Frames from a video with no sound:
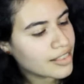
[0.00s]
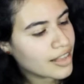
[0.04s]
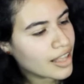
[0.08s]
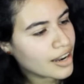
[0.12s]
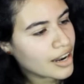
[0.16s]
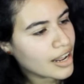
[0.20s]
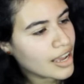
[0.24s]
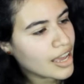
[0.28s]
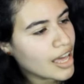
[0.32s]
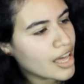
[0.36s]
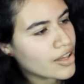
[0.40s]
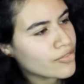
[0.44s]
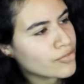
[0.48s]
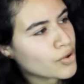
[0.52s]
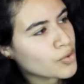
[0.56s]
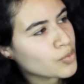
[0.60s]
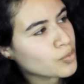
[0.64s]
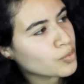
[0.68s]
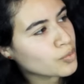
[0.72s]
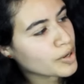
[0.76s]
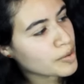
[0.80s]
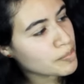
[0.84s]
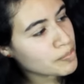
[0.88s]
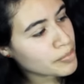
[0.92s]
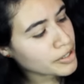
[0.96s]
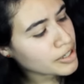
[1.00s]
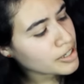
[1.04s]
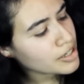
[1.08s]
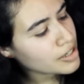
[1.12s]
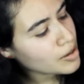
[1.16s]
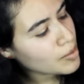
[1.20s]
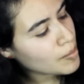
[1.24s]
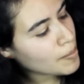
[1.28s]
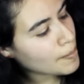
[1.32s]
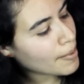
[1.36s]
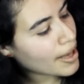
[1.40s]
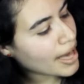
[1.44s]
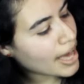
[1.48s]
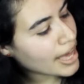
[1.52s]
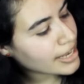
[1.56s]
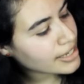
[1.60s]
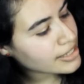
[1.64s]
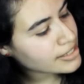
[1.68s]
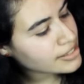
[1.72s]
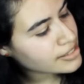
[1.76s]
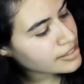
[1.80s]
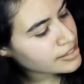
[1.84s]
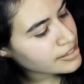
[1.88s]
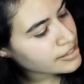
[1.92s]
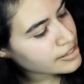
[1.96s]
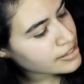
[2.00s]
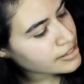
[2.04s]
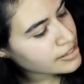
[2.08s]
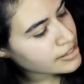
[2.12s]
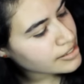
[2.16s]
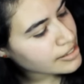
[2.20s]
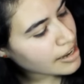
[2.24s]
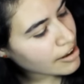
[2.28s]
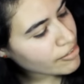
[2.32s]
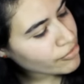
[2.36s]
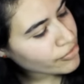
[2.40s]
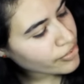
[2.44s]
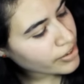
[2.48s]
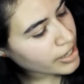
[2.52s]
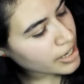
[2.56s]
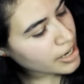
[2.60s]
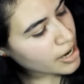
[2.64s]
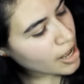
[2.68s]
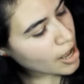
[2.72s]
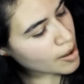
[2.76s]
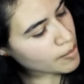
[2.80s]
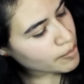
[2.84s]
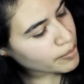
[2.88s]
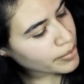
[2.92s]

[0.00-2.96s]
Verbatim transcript: And then I have Ripper by Stefan